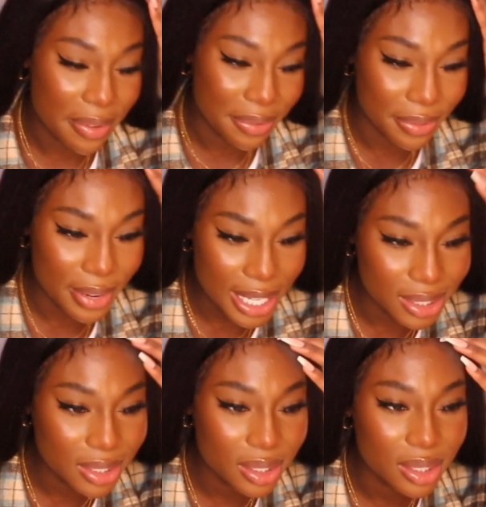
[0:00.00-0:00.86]

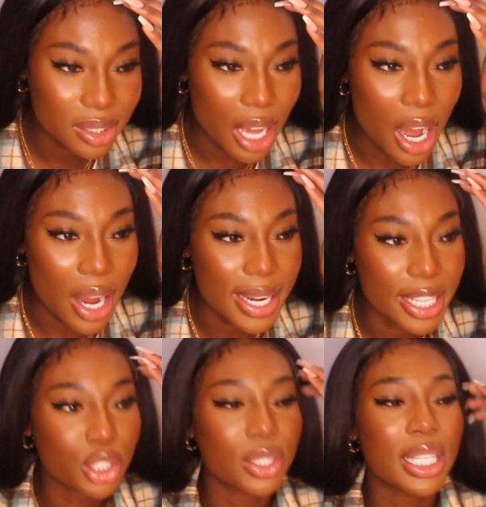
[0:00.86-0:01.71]
friends are
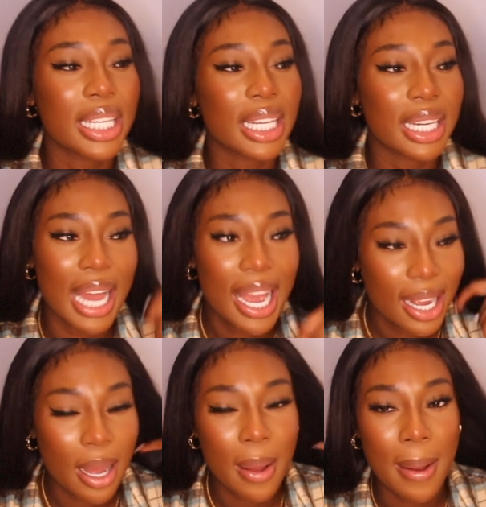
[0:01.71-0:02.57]
literally like